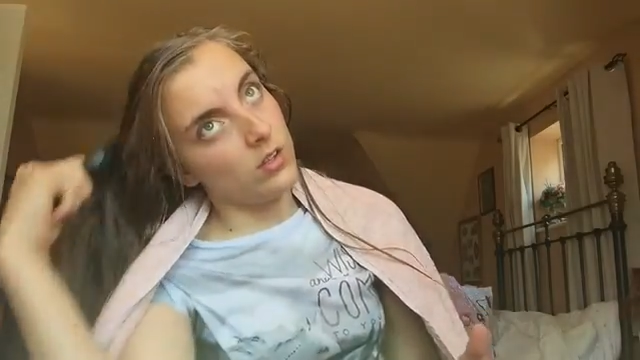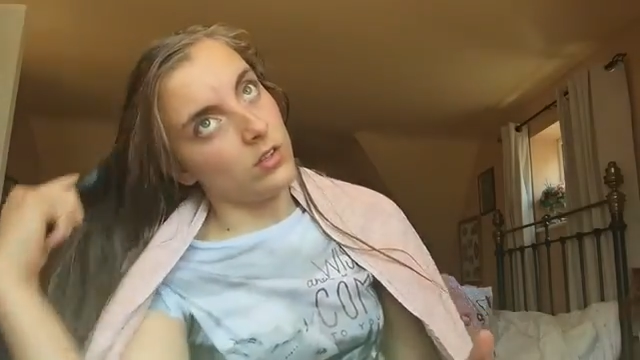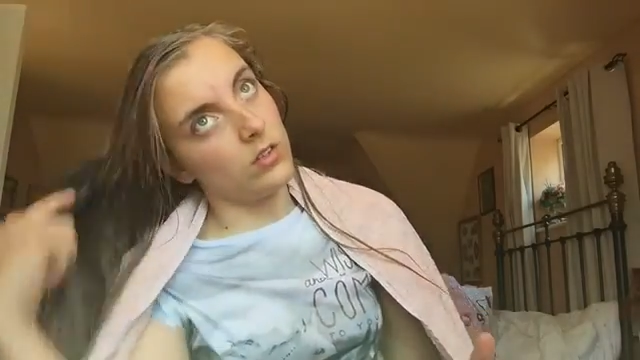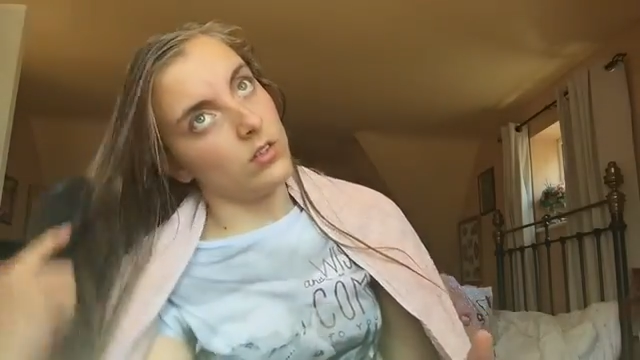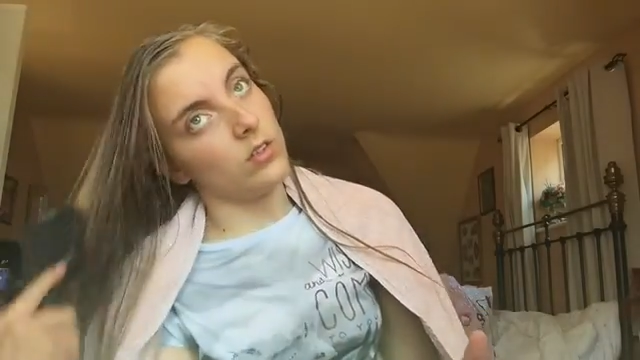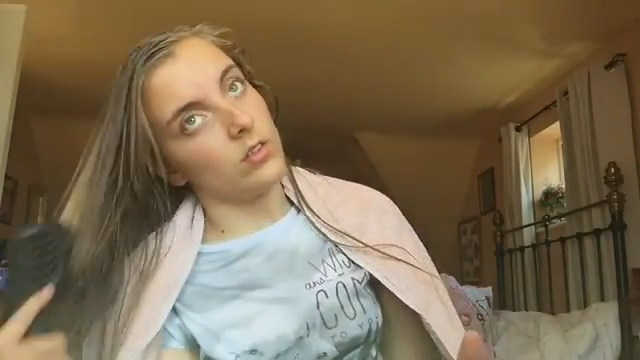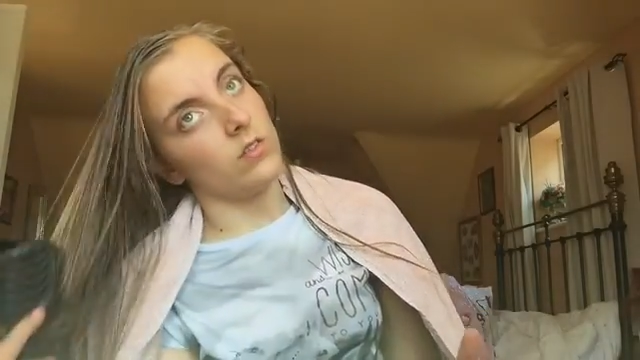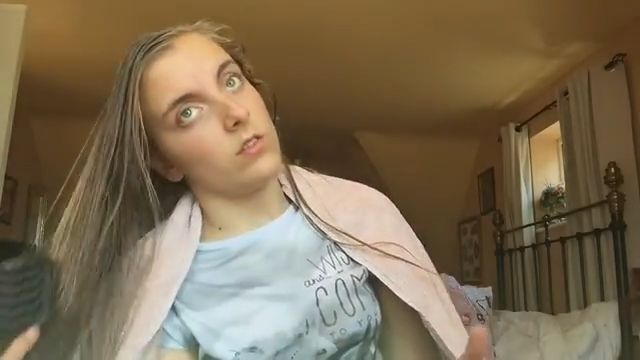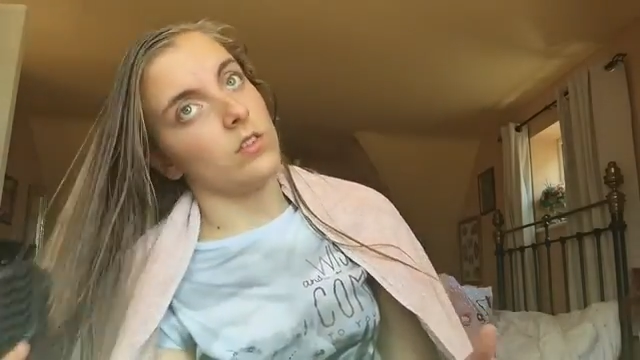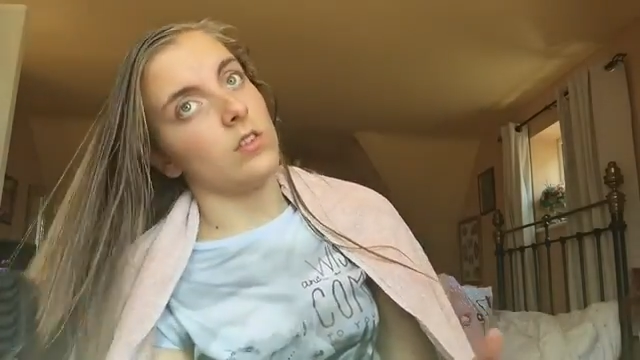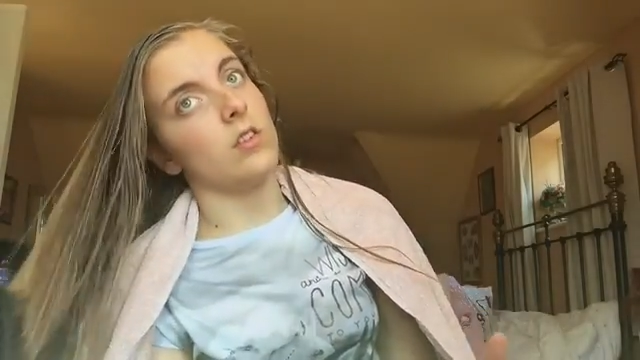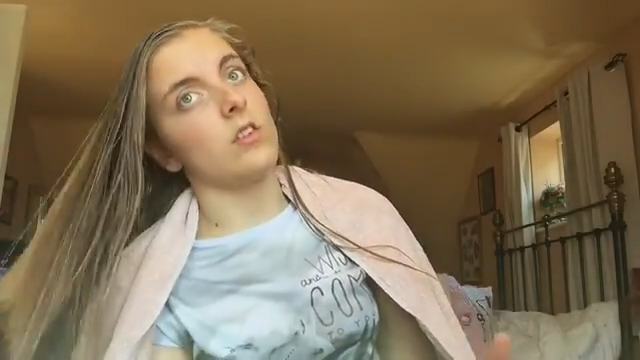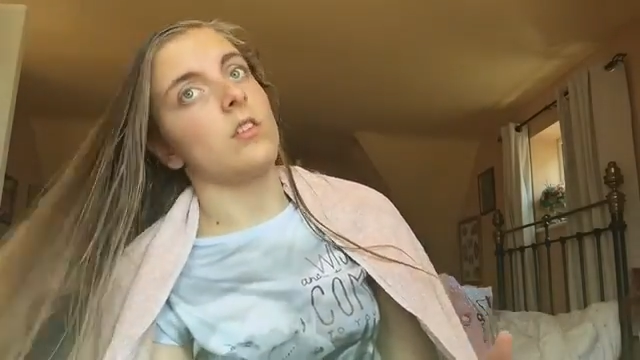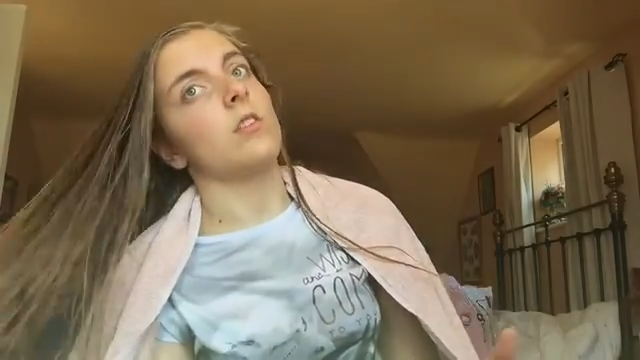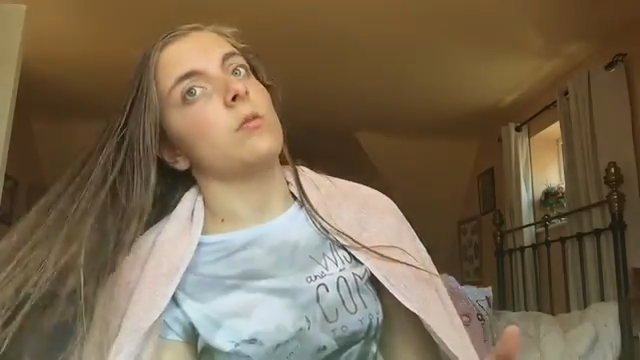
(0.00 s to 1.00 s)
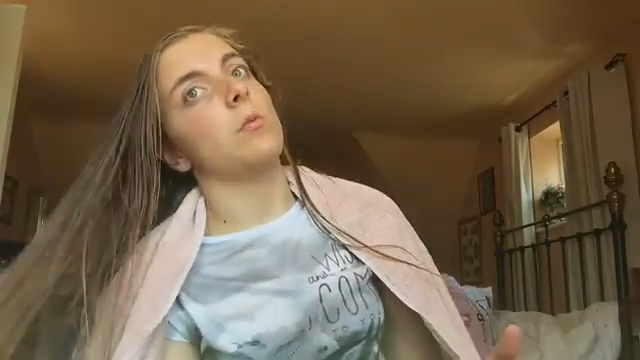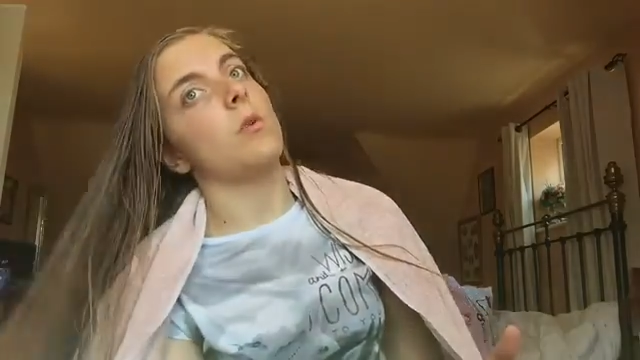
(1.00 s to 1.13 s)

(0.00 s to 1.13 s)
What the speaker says: because obviously it's